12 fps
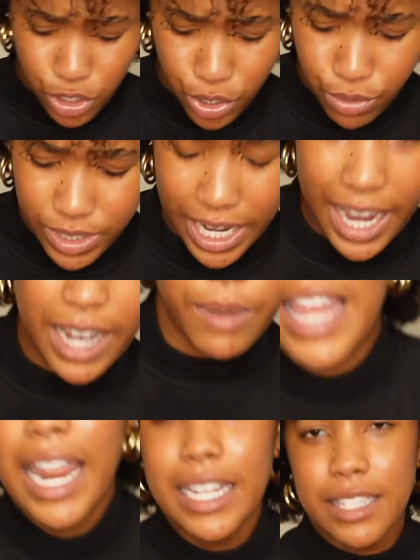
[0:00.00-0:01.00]
too tight.
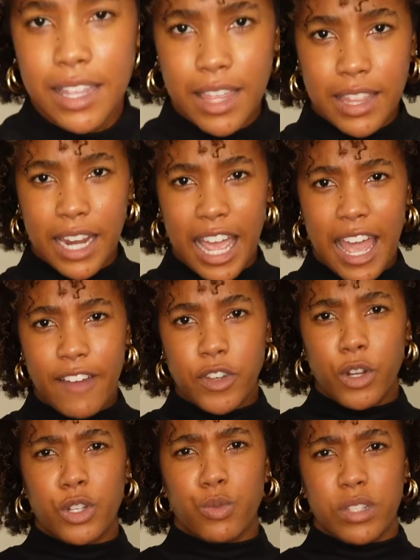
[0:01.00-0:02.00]
That is the thing that I have
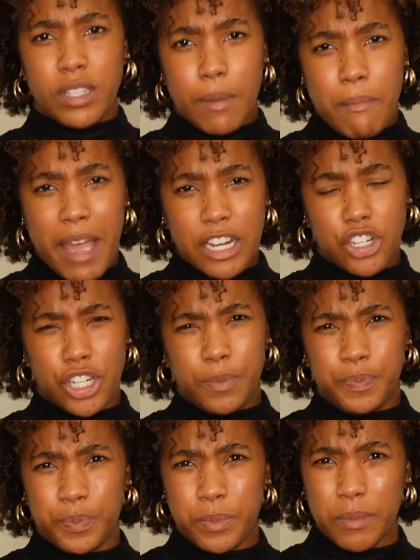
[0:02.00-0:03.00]
noticed with some mesh
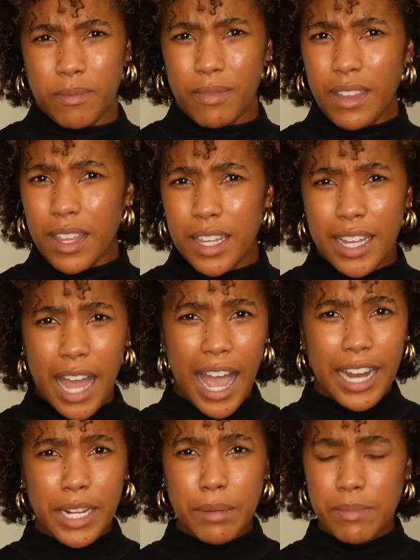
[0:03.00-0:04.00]

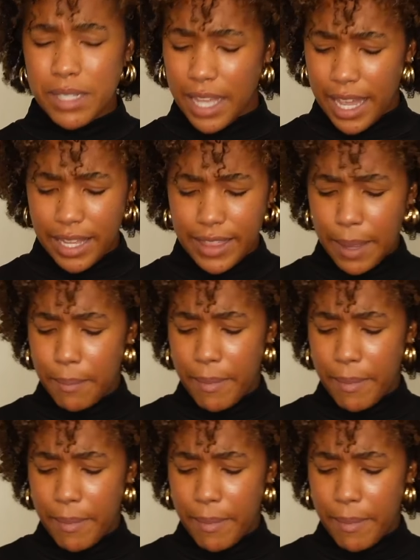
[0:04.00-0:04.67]
items, like they